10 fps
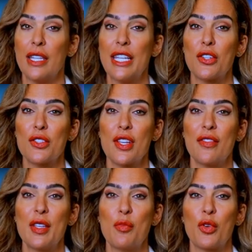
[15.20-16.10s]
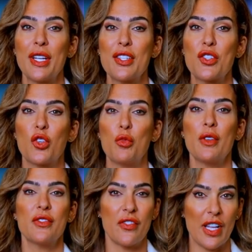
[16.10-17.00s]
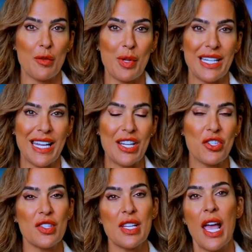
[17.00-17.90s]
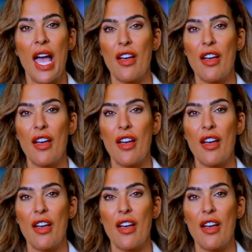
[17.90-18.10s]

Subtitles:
Leaders of the BRICS group of developing nations